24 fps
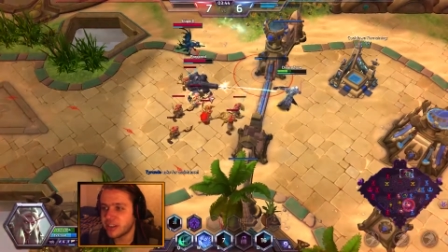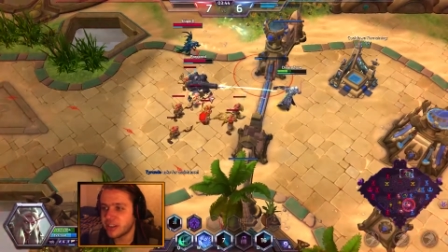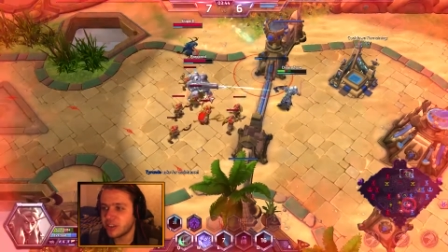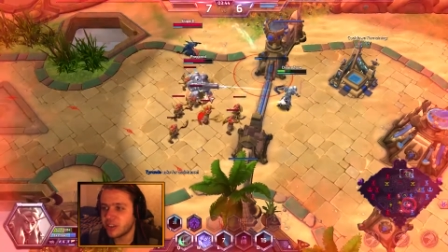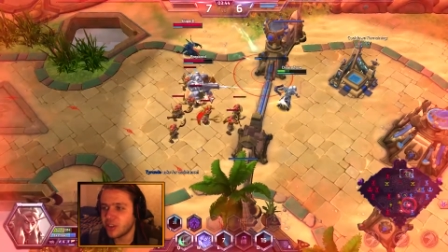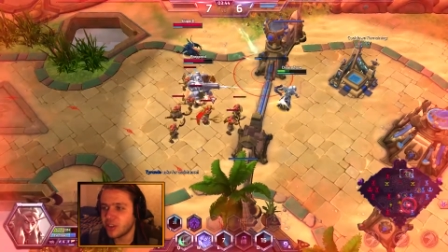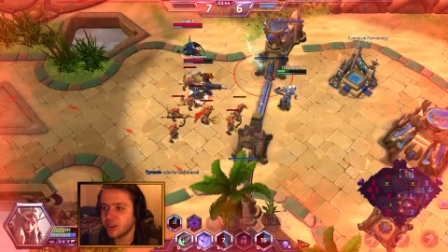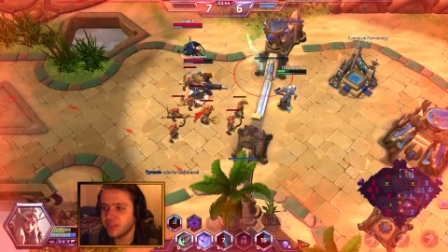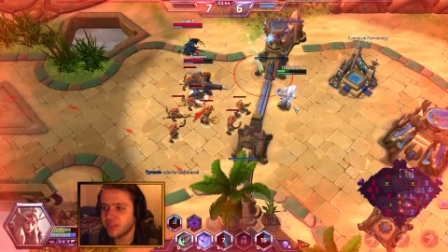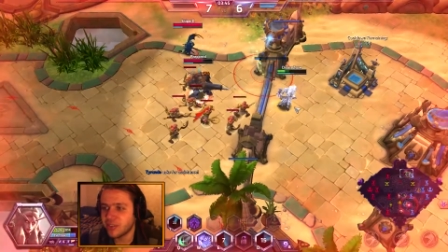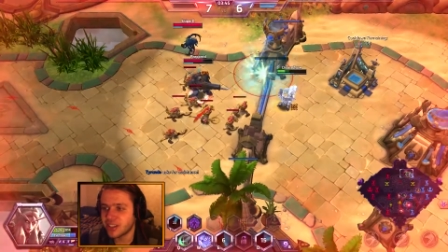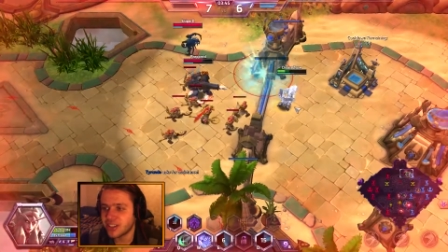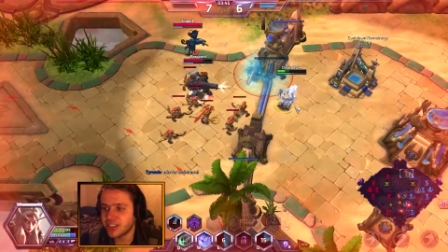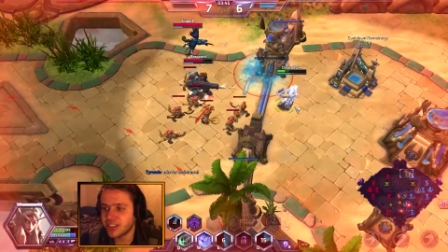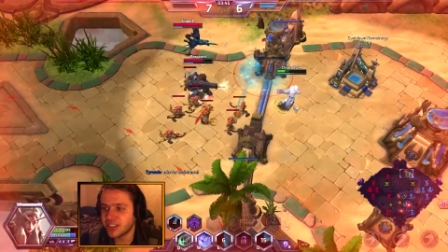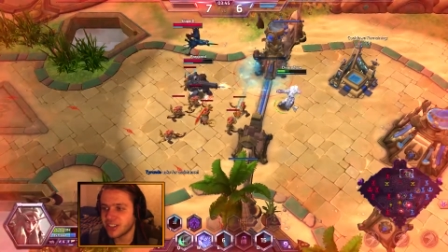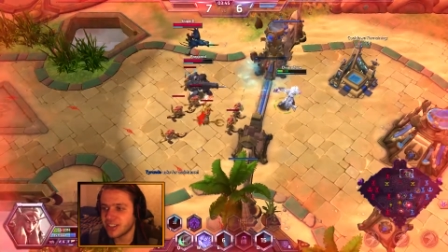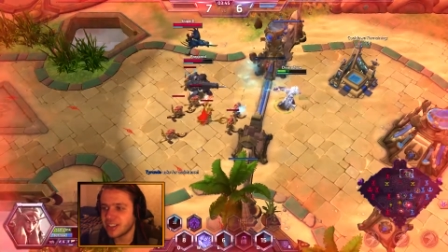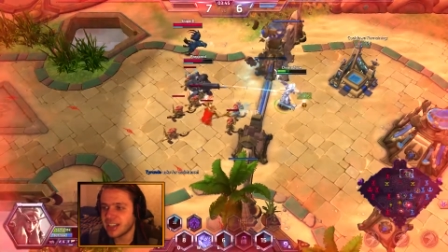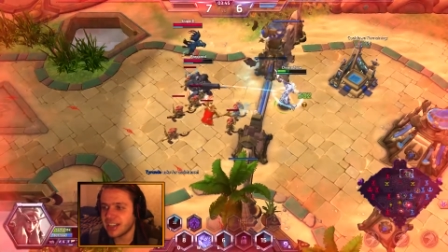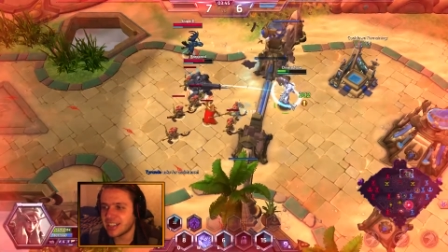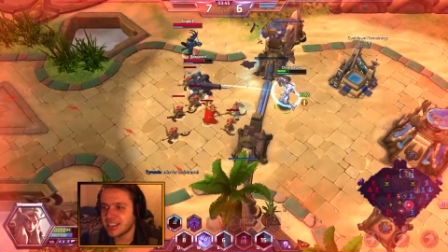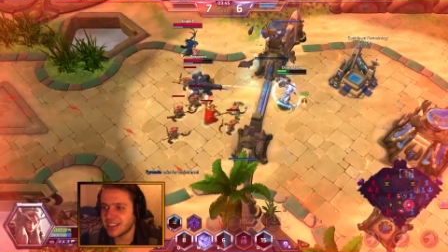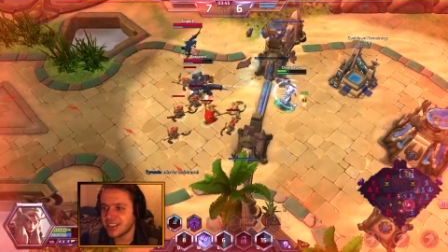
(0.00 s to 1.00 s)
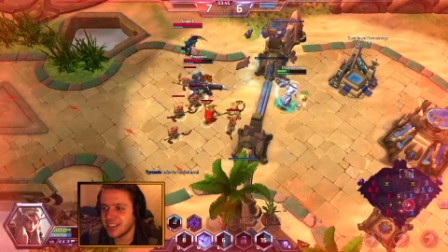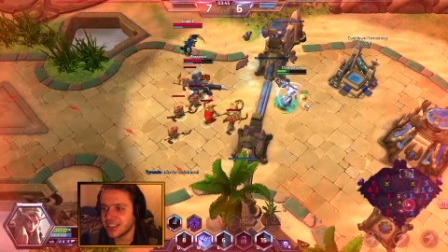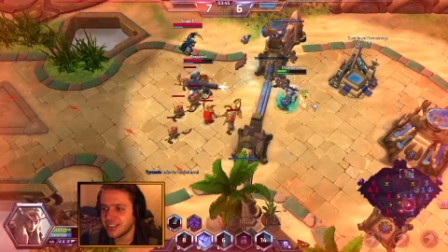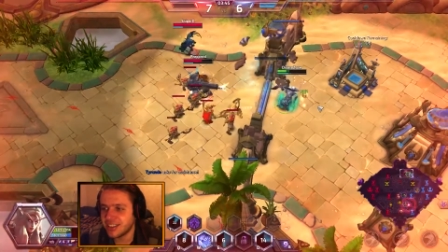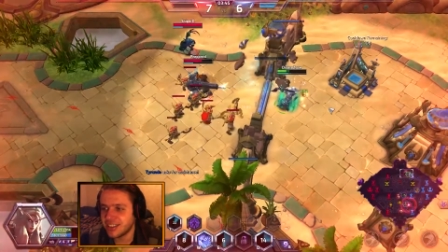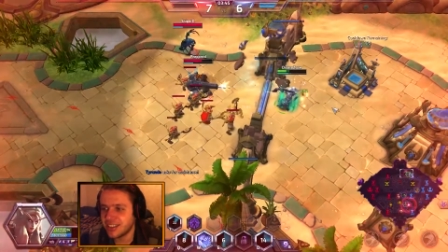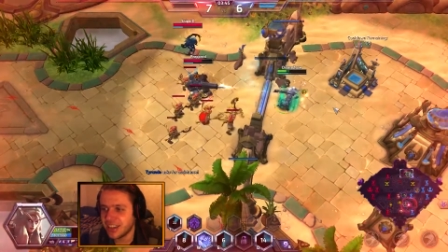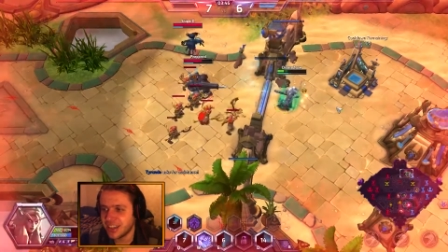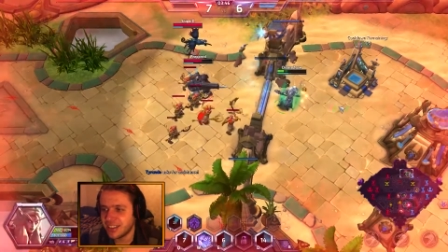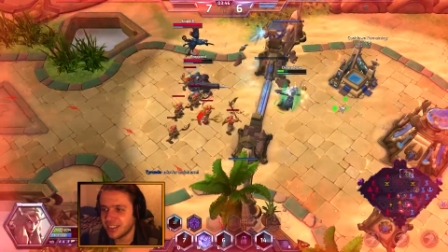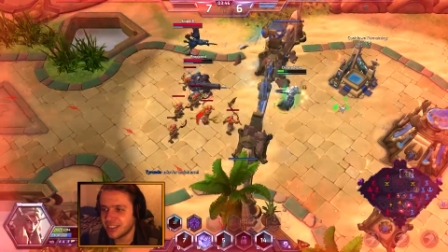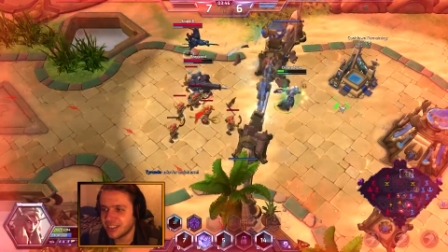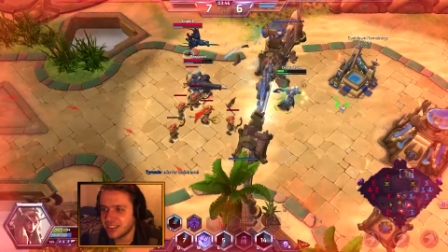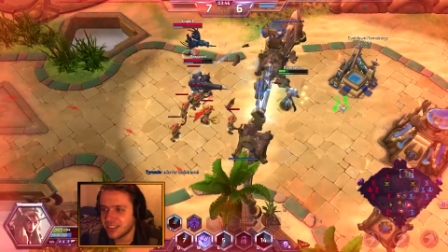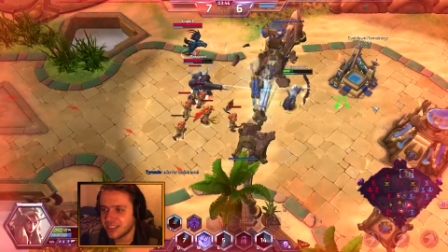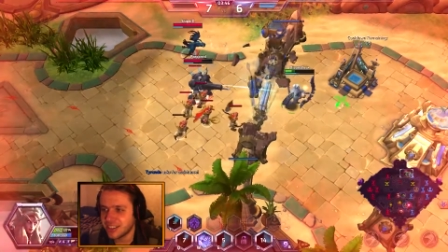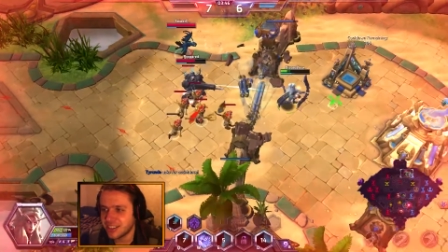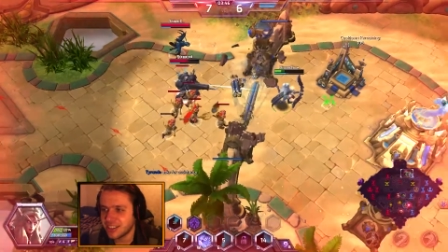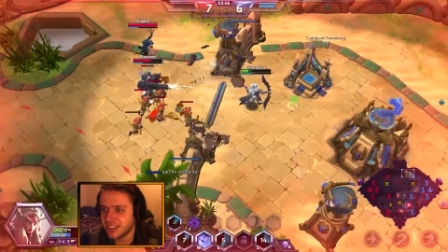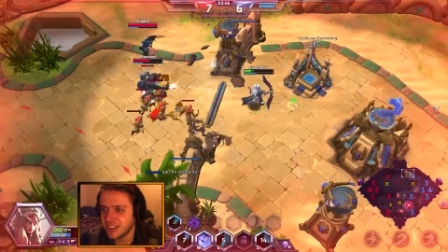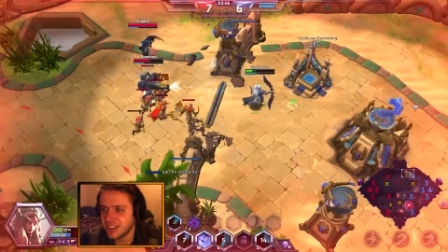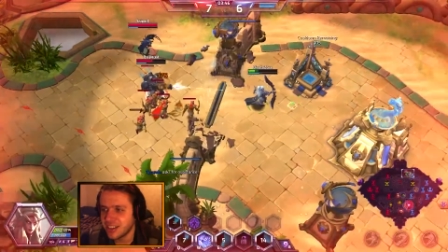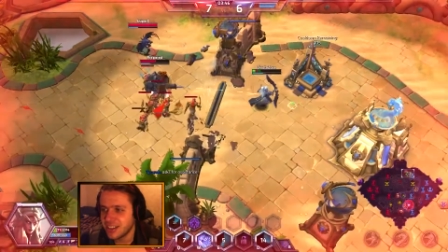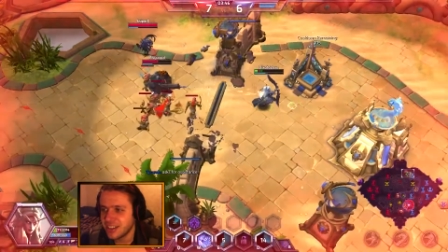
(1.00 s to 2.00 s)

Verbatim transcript: a Nova, so that's not that good.